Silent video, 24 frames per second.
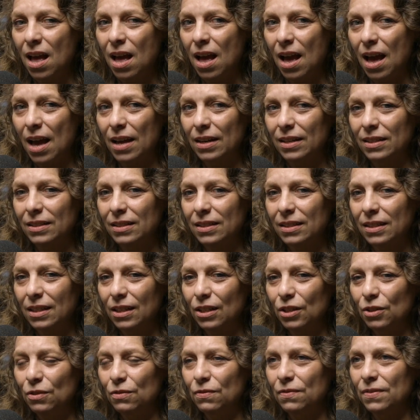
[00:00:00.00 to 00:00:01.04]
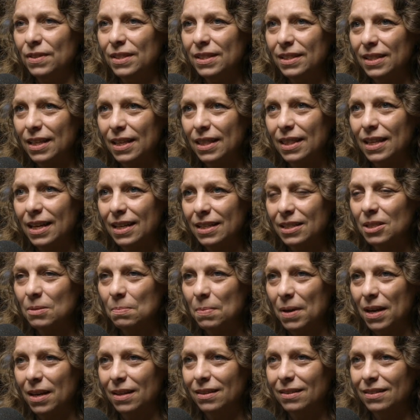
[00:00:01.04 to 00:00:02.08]
And until you visit that
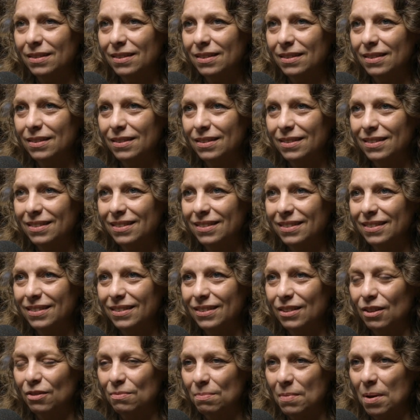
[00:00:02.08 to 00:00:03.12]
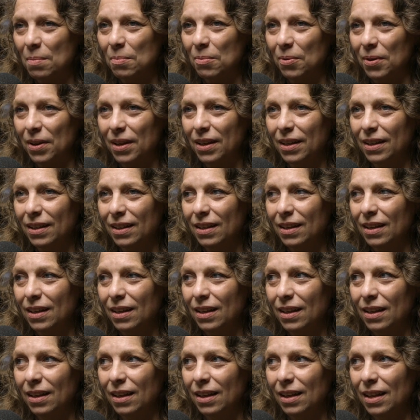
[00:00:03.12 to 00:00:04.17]
space of memory,
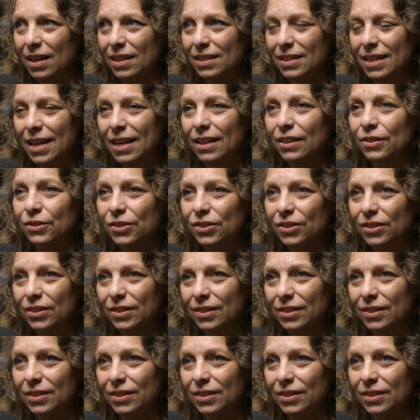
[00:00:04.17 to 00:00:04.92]
it's held.